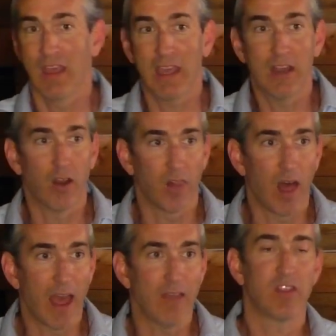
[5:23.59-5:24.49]
in our
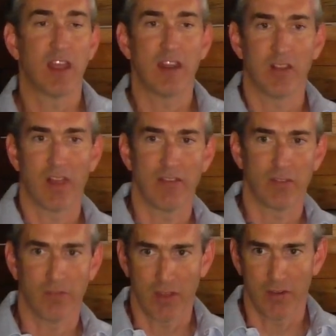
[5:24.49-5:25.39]
lives and in the
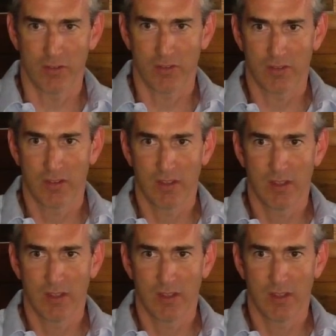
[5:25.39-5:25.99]
lives of others.